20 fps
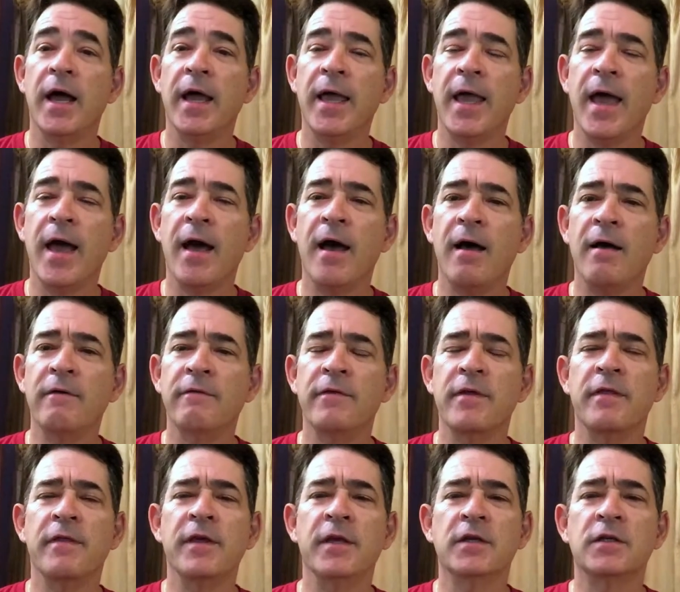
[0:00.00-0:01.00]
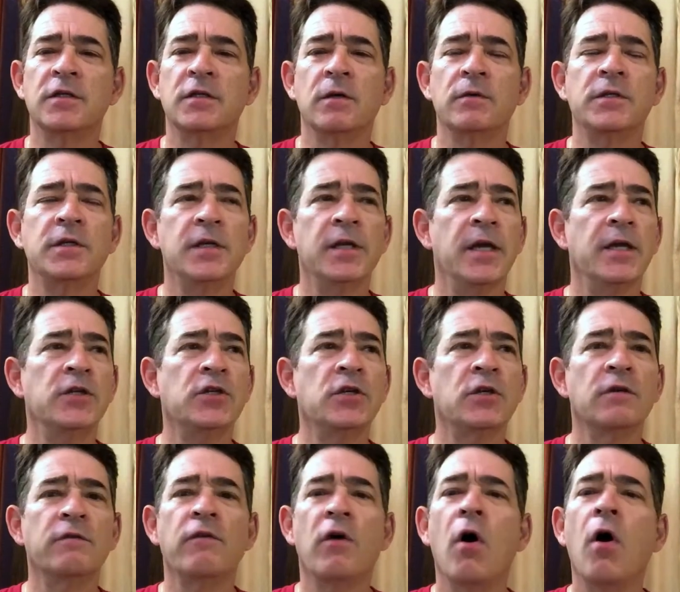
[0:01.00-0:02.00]
I have the
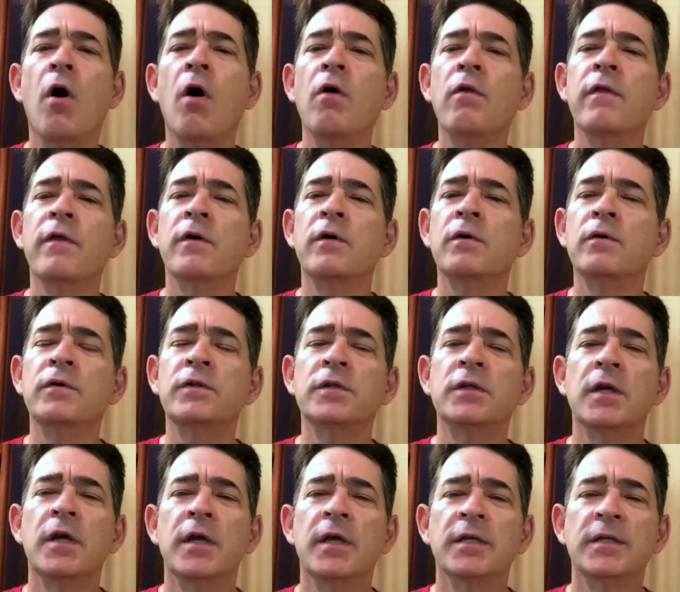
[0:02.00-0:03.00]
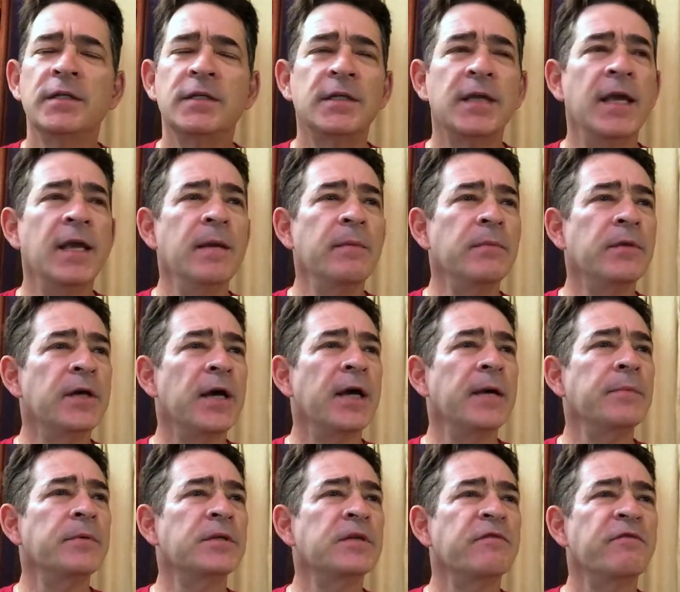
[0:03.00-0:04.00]
association of all those same
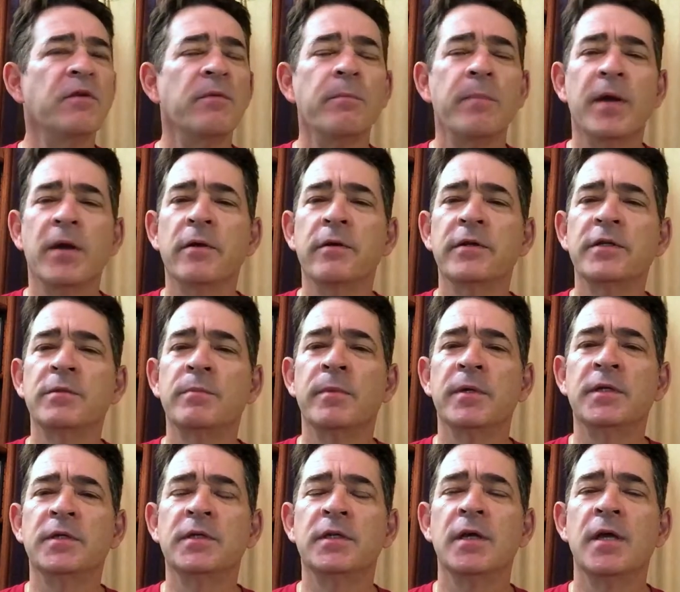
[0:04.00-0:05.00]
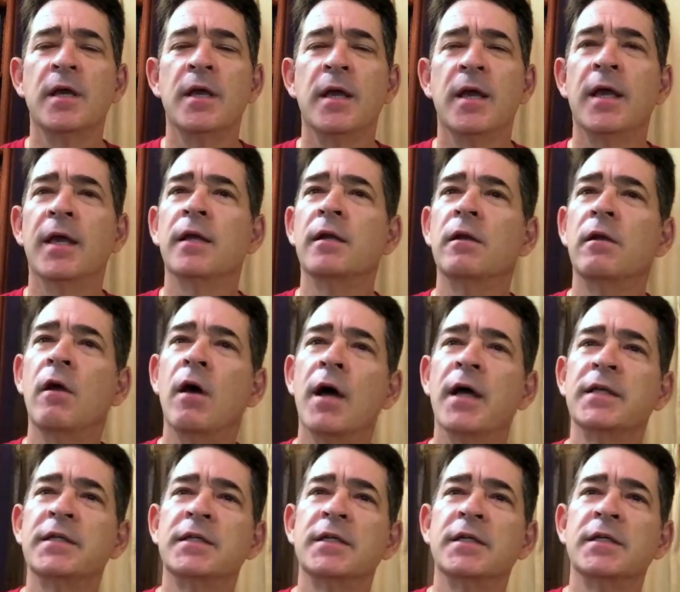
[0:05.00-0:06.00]
types of embarrassments and
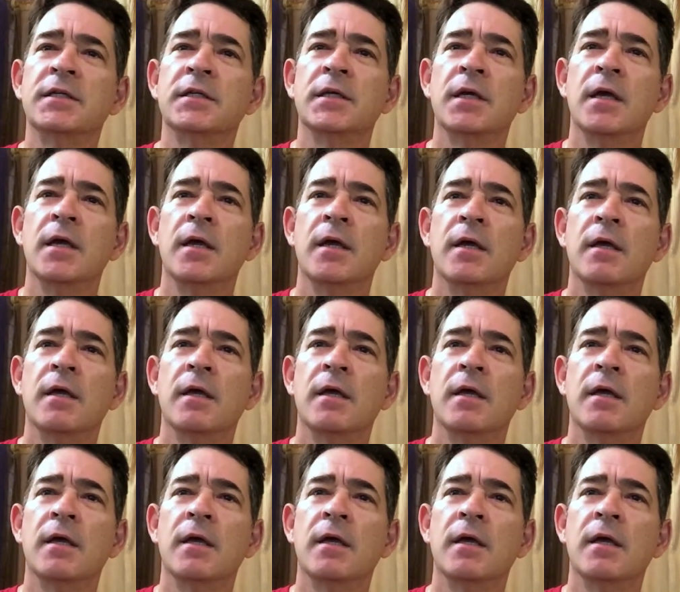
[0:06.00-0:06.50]
losses